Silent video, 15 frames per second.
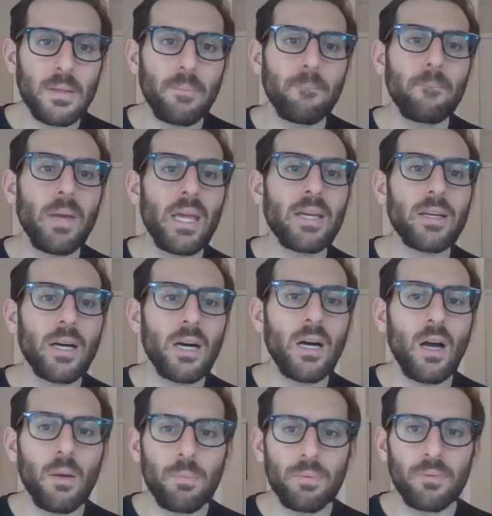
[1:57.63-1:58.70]
make
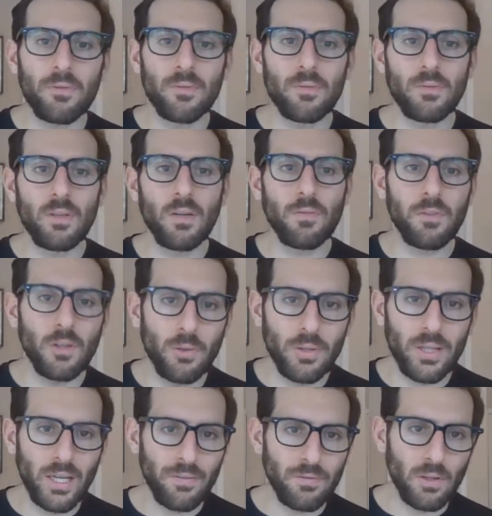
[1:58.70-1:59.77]
up the
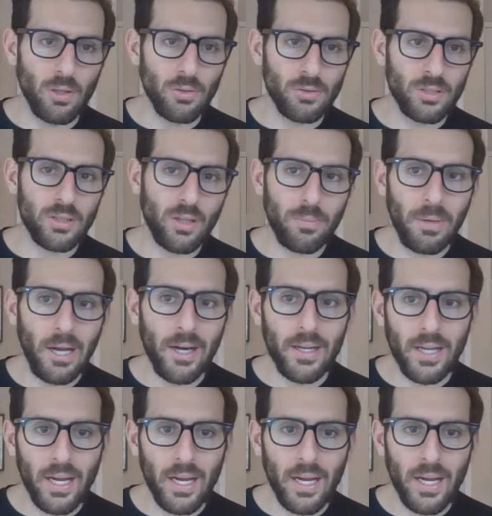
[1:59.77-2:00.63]
fluid that flows in our body.